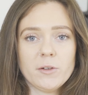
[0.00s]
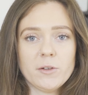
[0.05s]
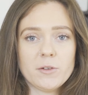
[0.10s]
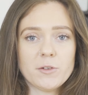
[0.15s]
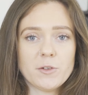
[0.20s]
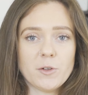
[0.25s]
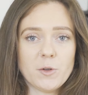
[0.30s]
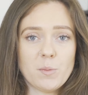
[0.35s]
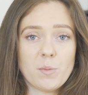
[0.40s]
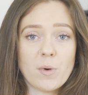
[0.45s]

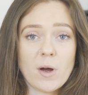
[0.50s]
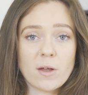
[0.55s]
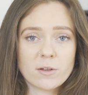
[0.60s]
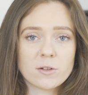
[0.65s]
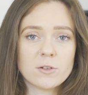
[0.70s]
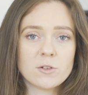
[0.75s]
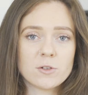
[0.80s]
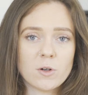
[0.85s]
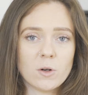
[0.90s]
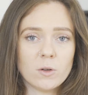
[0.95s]
So breath
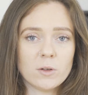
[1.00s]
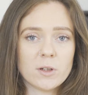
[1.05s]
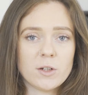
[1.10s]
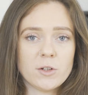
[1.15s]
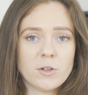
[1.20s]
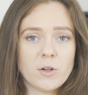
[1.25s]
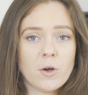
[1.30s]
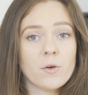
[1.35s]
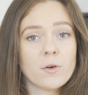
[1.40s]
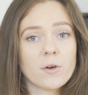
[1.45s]
control
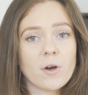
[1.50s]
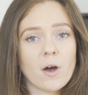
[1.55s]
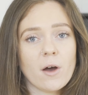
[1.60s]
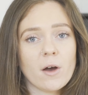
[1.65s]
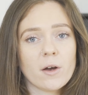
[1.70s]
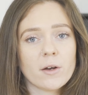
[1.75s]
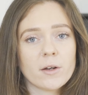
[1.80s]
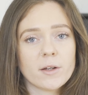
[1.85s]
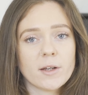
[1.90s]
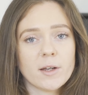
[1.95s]
in
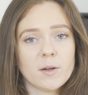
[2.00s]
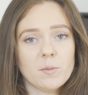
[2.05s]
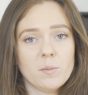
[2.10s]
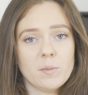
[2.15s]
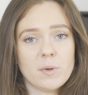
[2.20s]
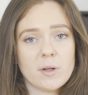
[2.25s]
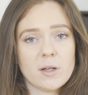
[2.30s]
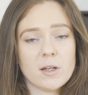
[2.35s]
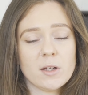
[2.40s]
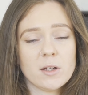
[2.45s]
yoga can
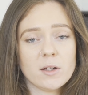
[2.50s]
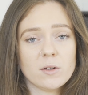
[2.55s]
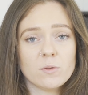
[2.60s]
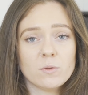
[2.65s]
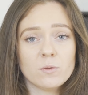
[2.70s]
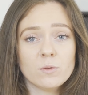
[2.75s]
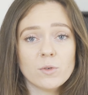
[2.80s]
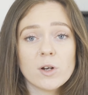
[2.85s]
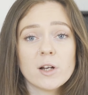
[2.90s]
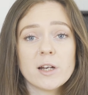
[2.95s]
be
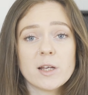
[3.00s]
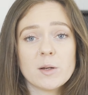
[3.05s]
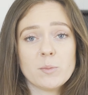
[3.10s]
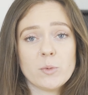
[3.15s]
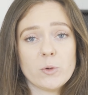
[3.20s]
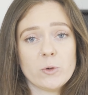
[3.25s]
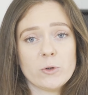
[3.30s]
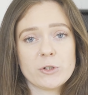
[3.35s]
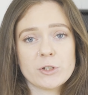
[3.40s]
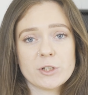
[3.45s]
really
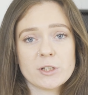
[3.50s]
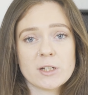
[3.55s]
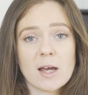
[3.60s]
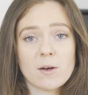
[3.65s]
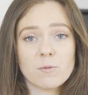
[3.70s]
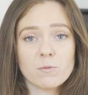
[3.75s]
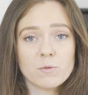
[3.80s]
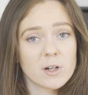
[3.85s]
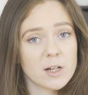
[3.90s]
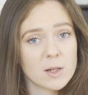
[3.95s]
important
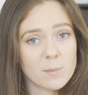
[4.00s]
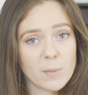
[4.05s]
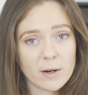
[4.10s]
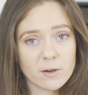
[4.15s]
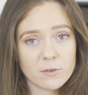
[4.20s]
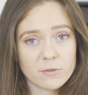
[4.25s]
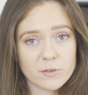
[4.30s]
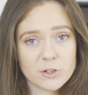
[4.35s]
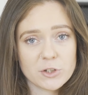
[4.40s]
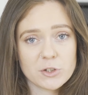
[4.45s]
and really
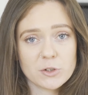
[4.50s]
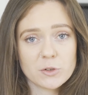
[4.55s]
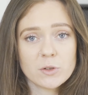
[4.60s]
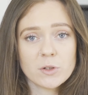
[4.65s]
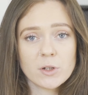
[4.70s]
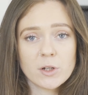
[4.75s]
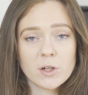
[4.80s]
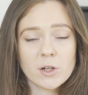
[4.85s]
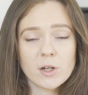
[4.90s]
beneficial.